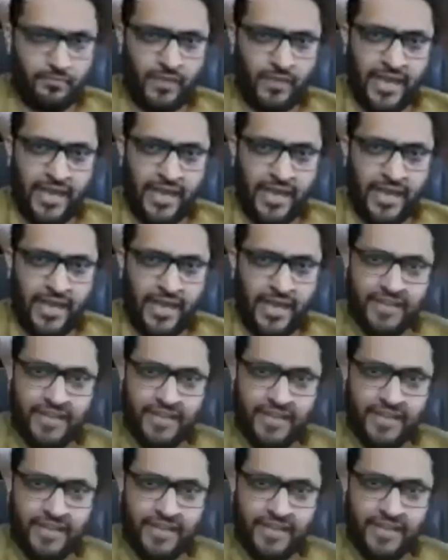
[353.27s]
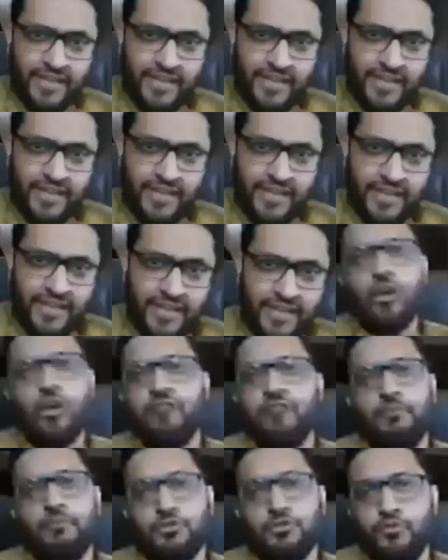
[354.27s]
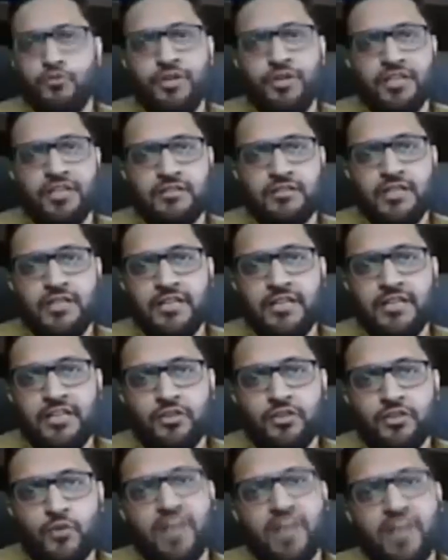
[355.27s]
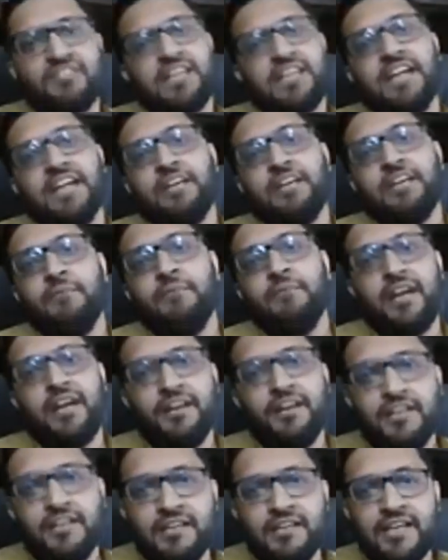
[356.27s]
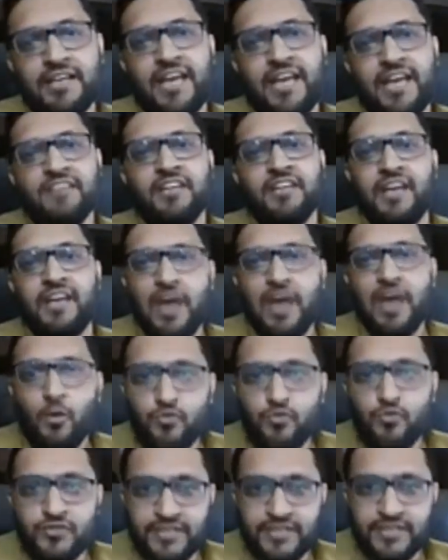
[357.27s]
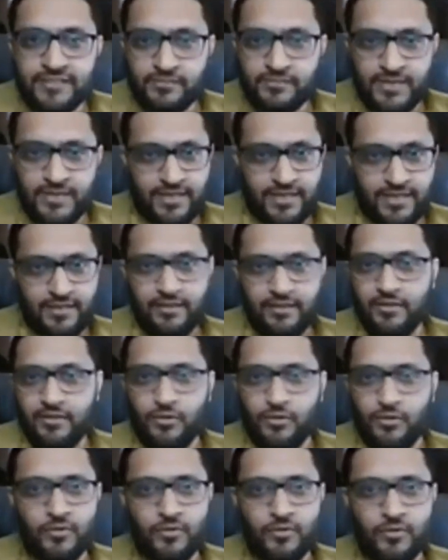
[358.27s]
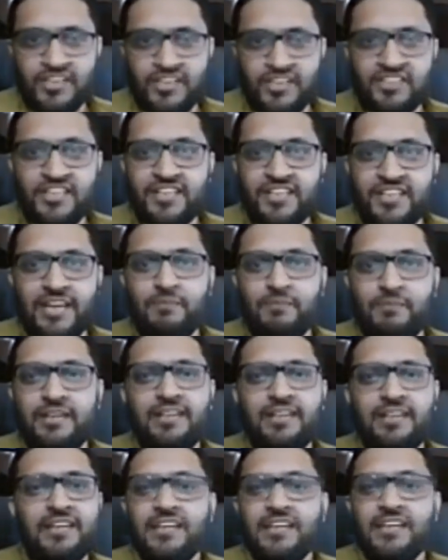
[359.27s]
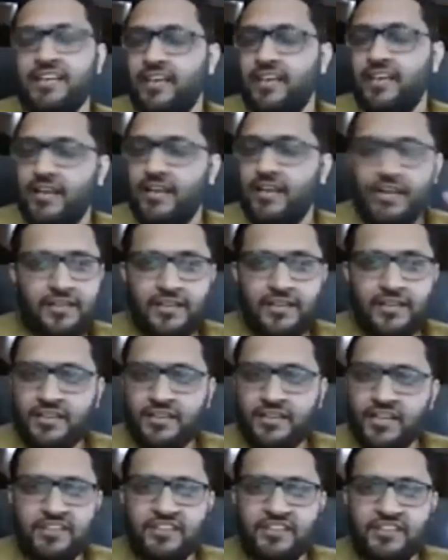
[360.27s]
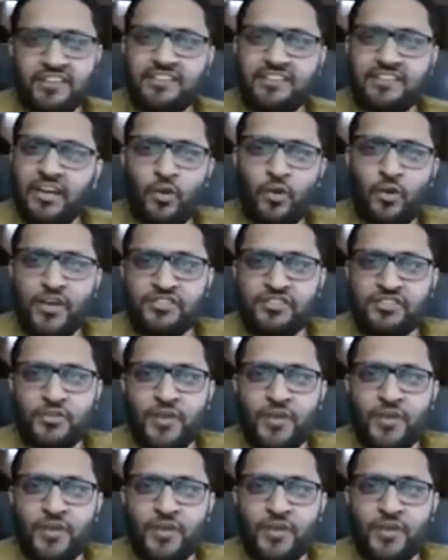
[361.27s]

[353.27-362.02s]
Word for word: and that small company gave me a lot of opportunities. So I started my career as a ground salesman. You know there there can be it, it's it's the lowest you